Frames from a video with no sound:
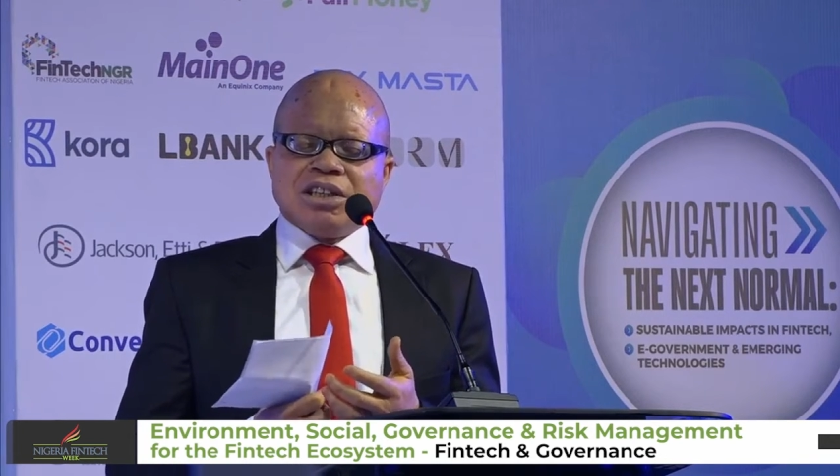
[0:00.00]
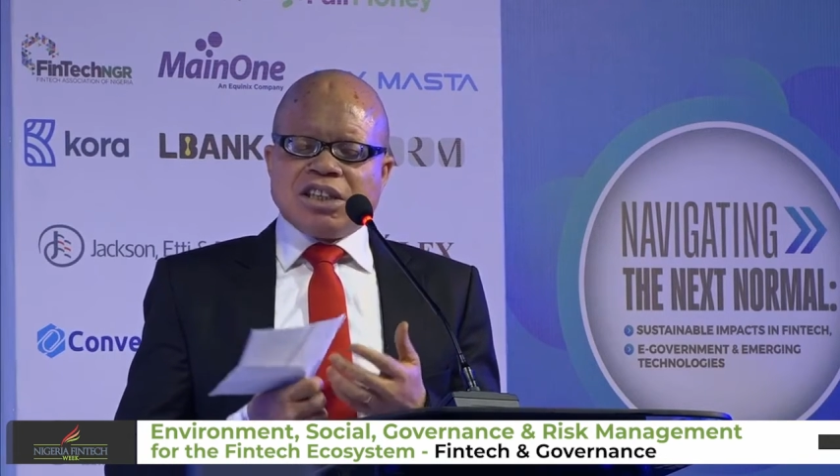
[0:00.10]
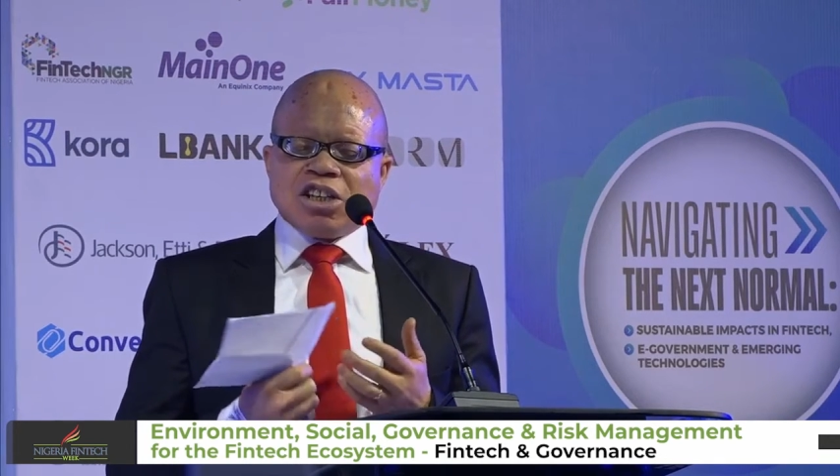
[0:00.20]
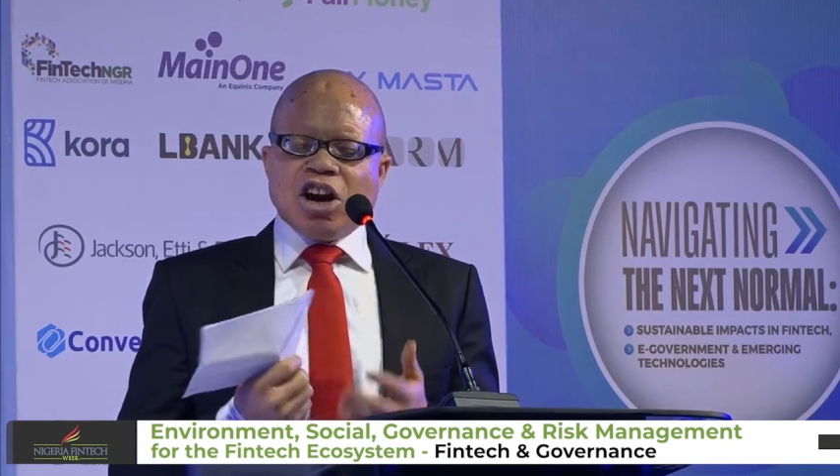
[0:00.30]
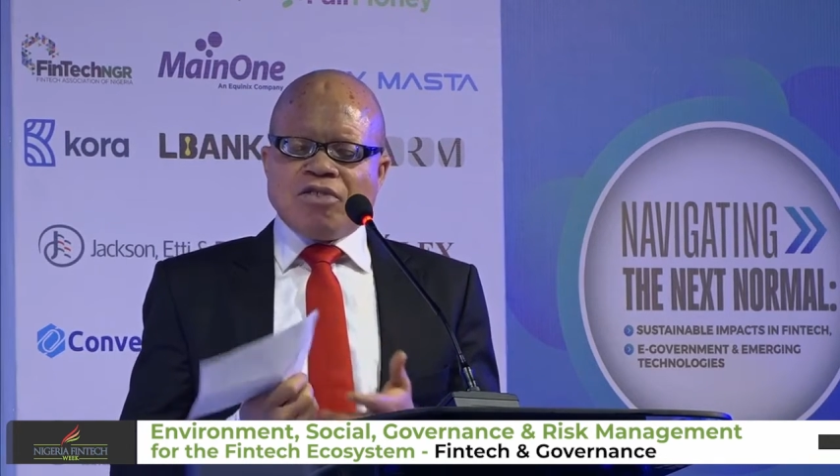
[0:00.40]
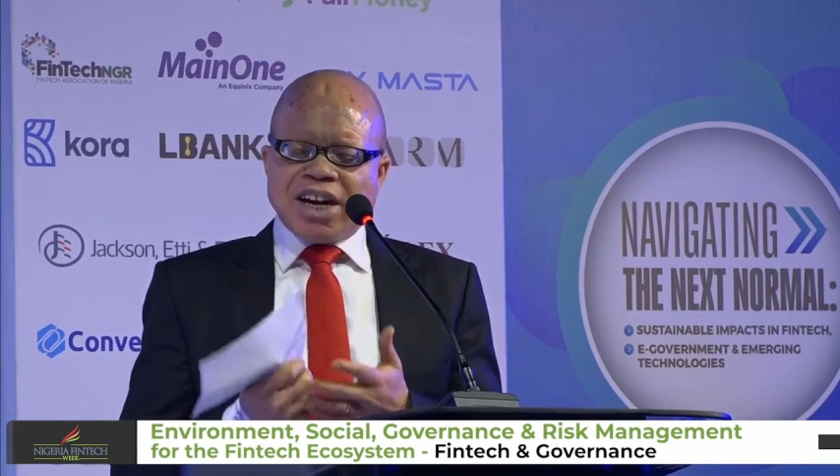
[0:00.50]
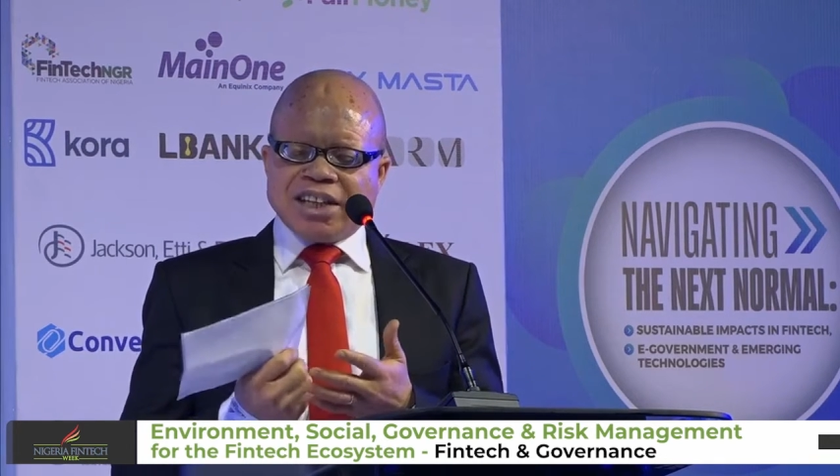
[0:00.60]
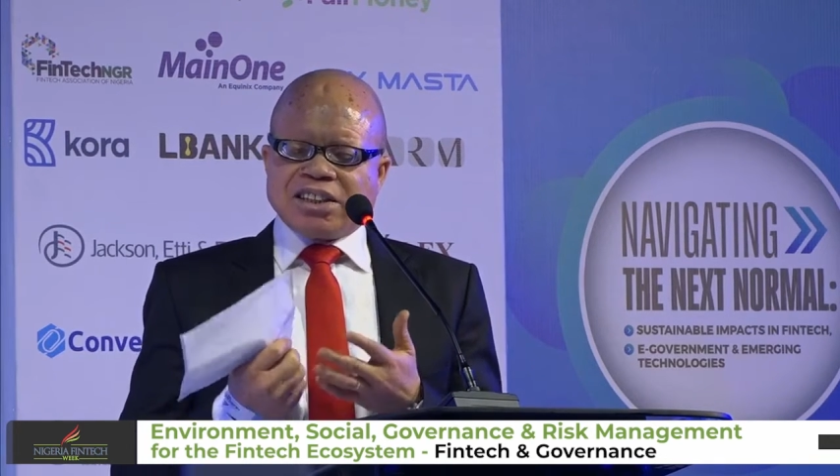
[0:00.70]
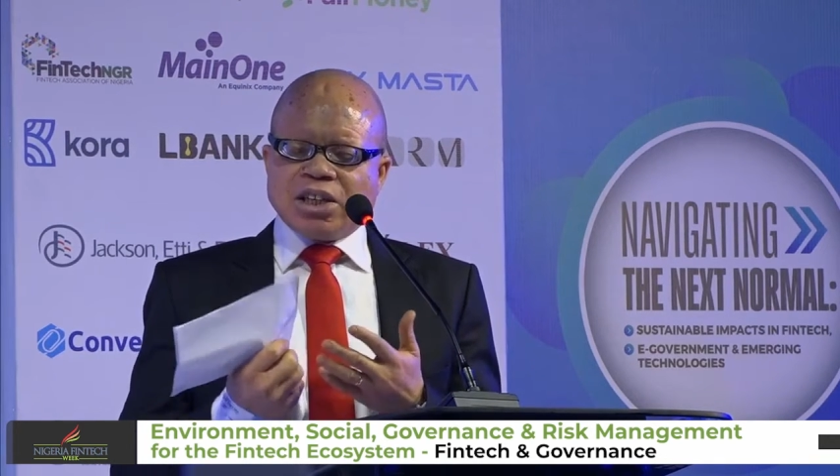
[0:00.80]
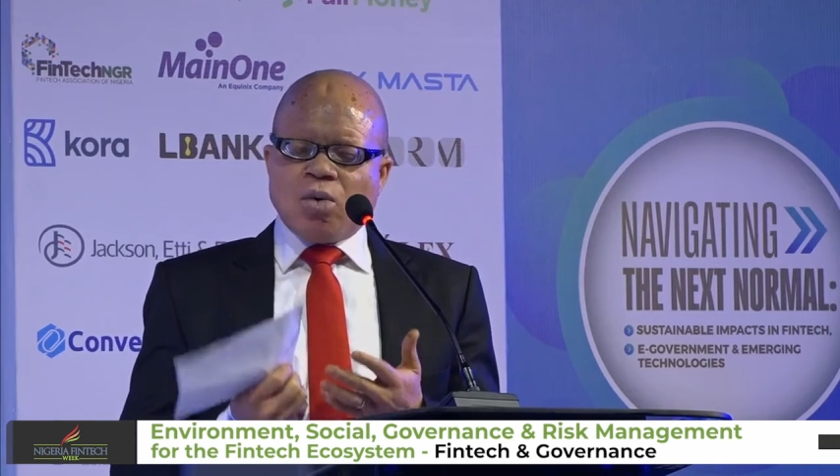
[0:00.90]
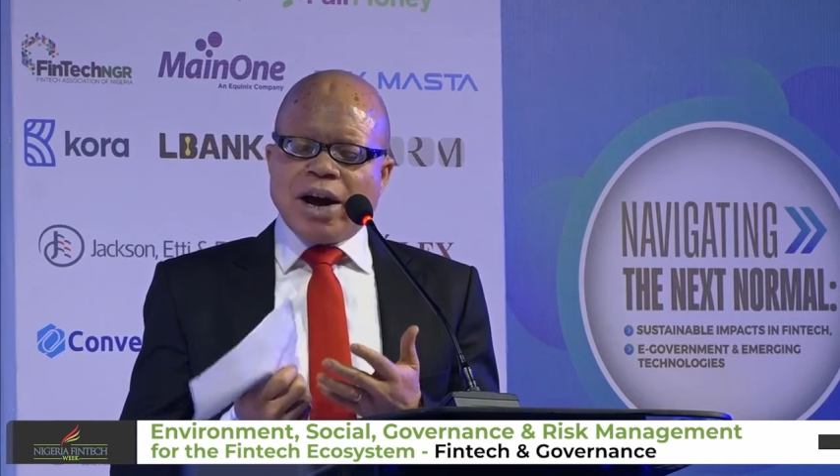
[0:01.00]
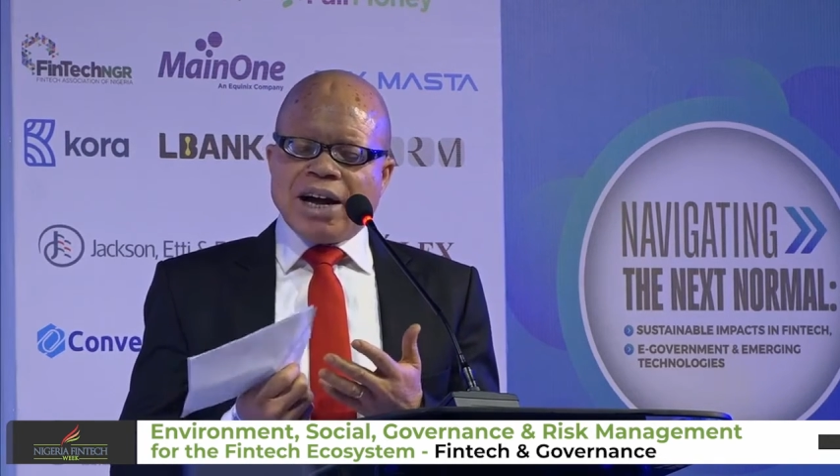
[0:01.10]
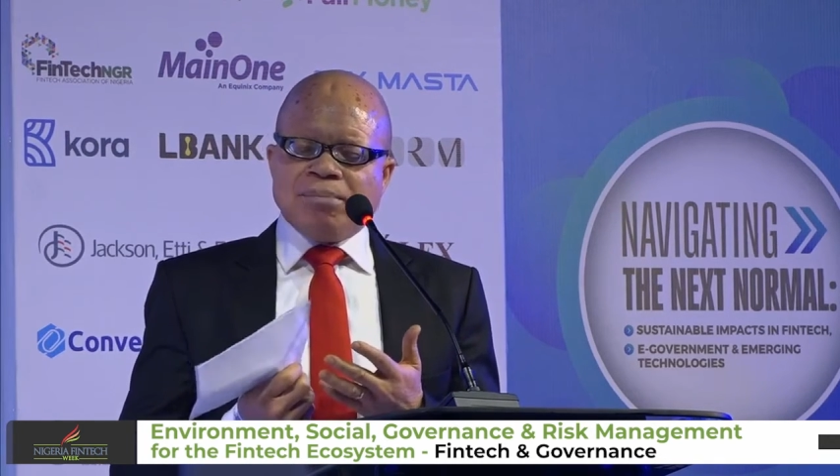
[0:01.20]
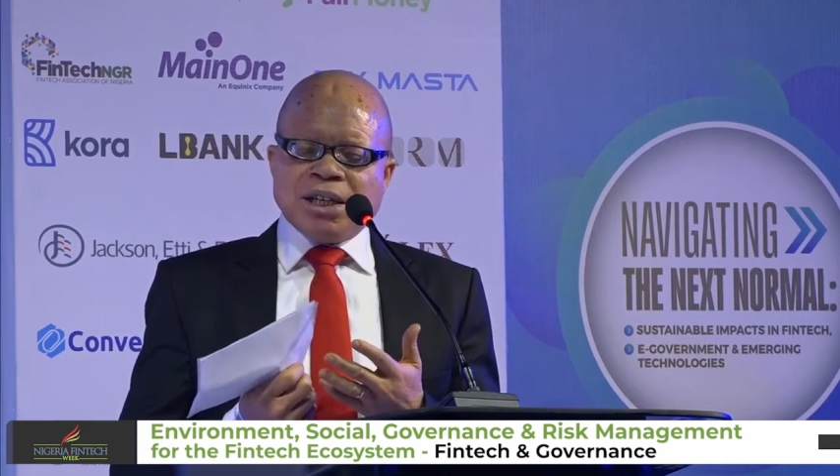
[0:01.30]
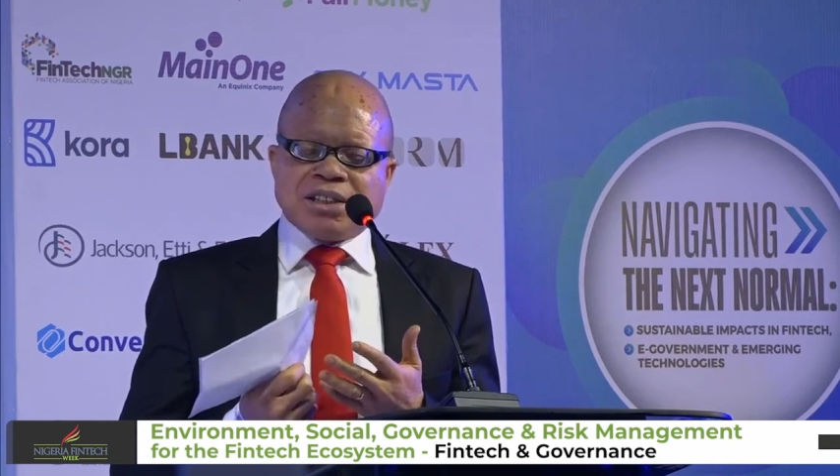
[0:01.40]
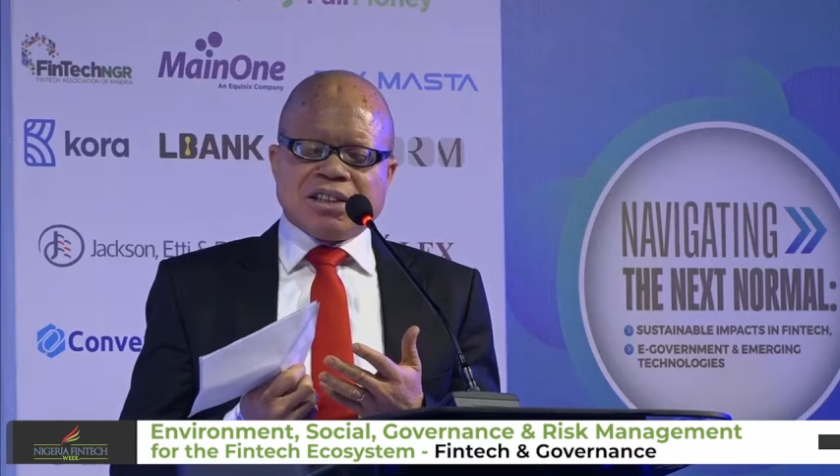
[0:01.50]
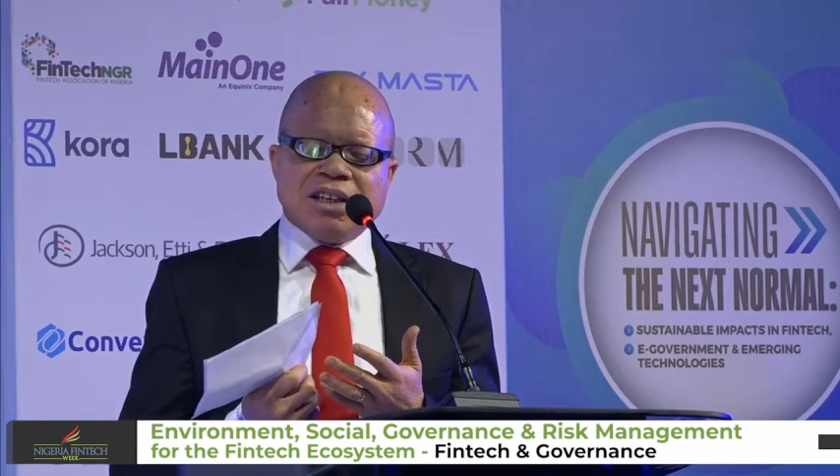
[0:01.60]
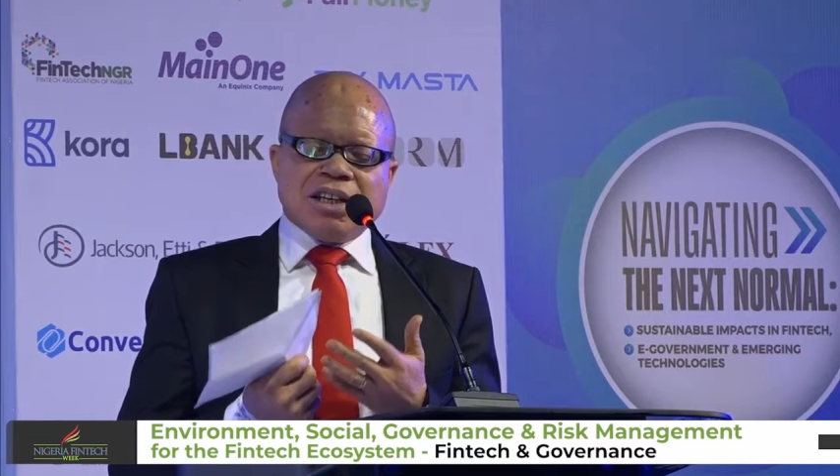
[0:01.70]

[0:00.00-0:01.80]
the governance requirements